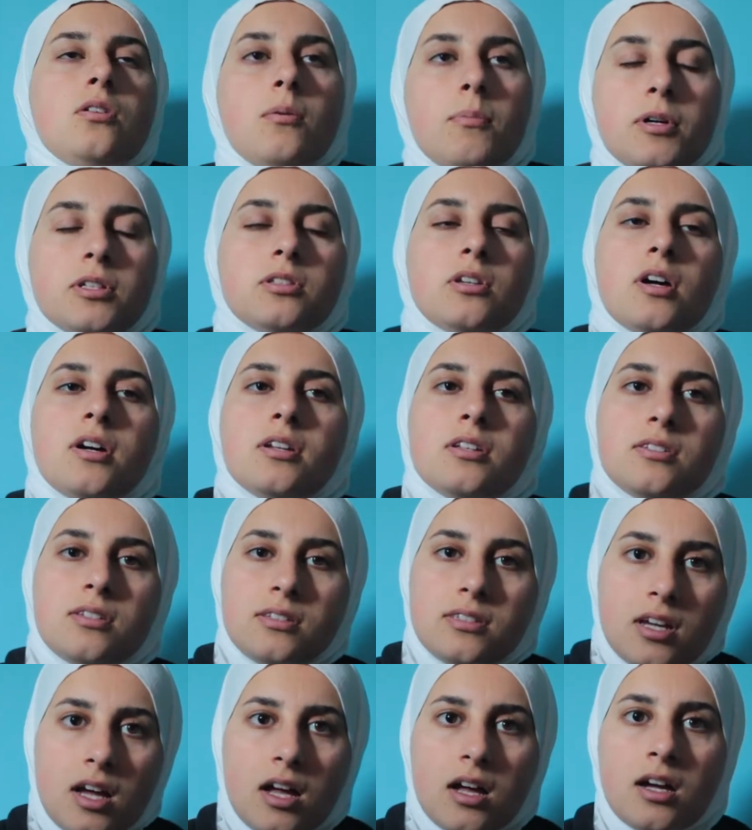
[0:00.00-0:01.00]
Ramadan is a
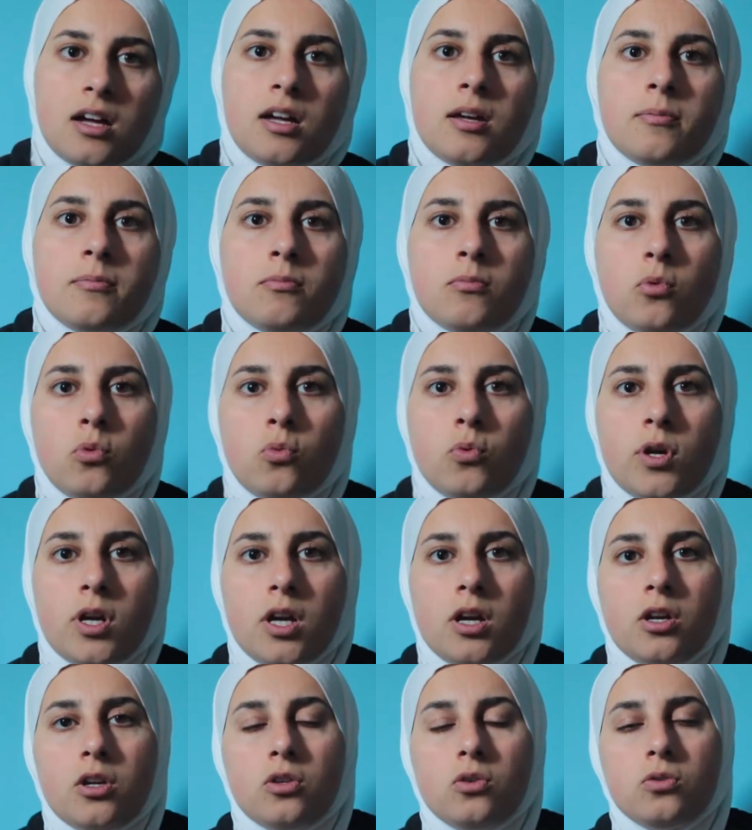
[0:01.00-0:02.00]
time
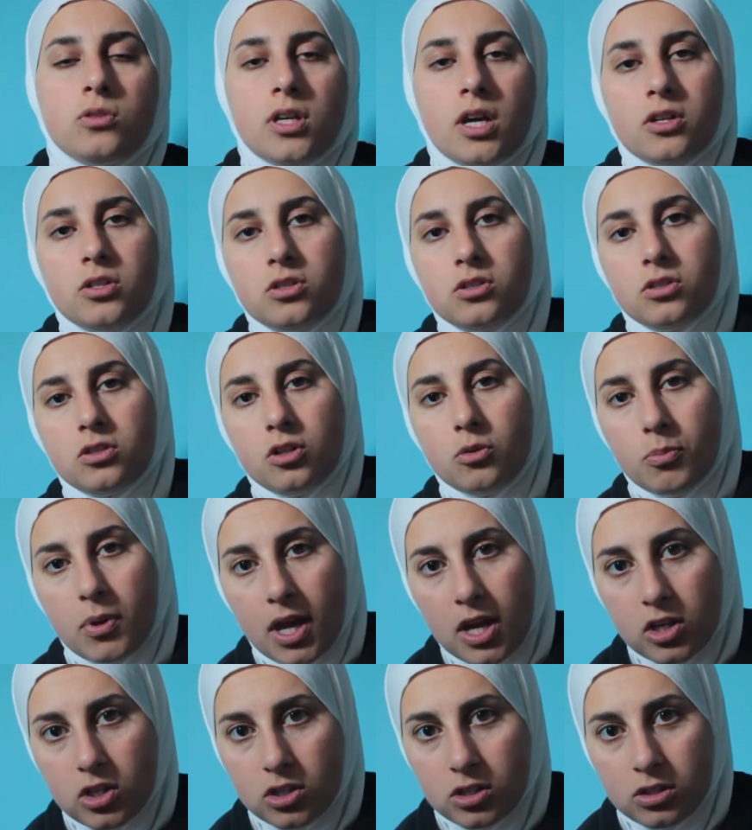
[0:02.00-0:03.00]
where you test your
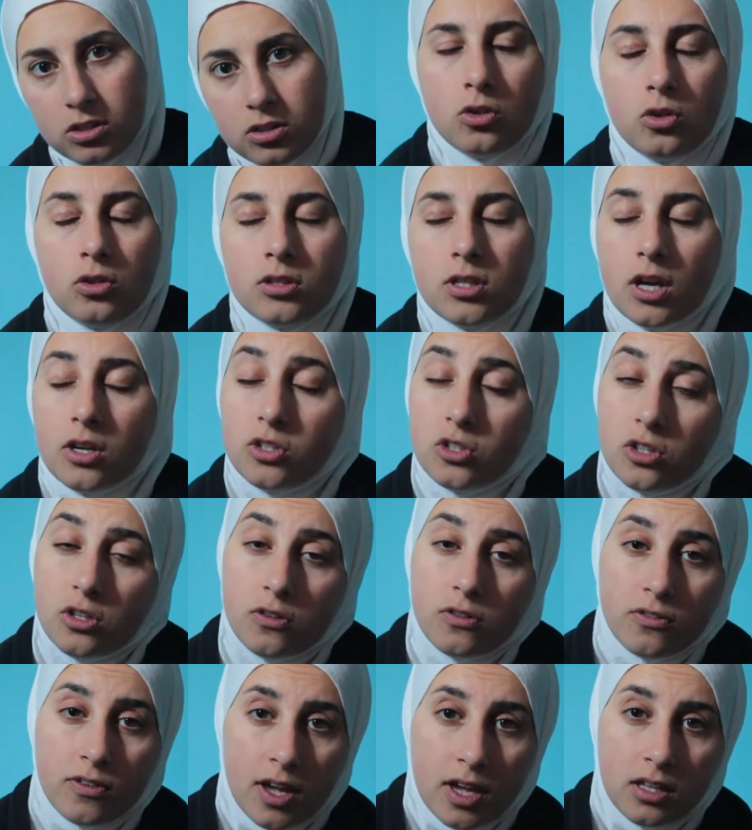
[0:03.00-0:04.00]
patience, you test your
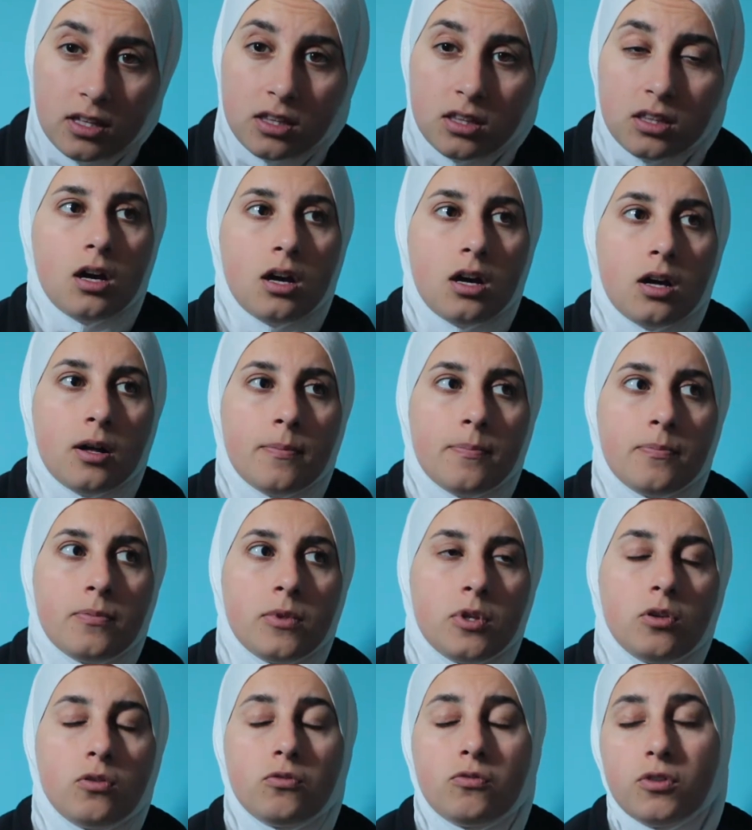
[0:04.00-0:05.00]
faith,
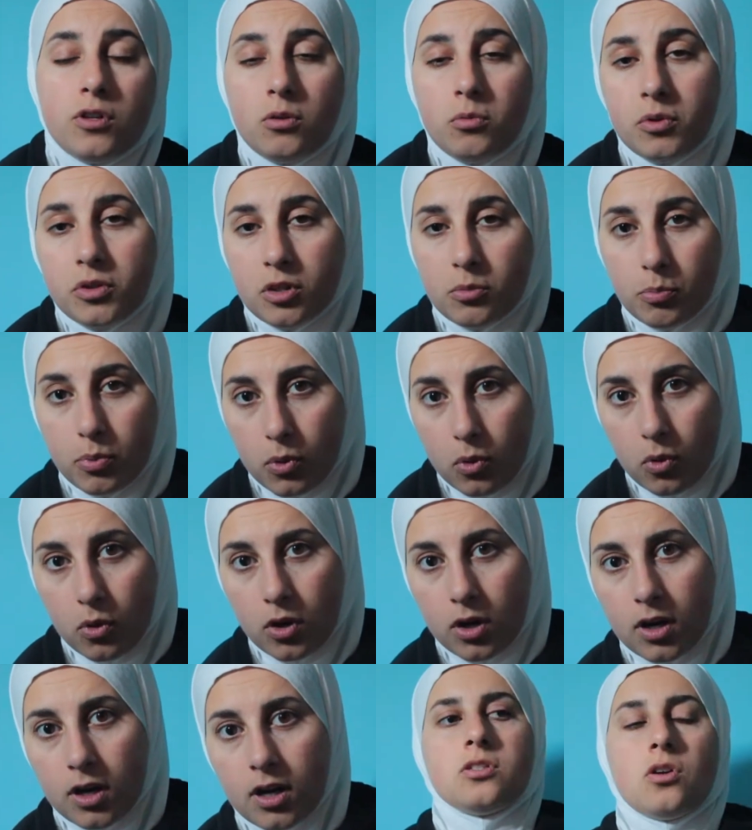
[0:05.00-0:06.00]
you feel with the
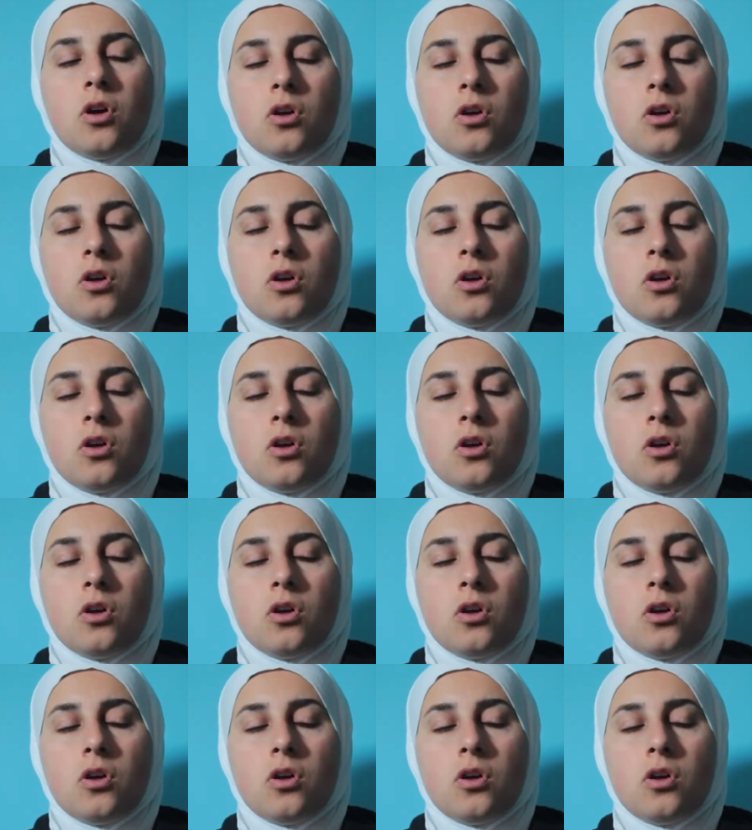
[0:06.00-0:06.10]
poor. It's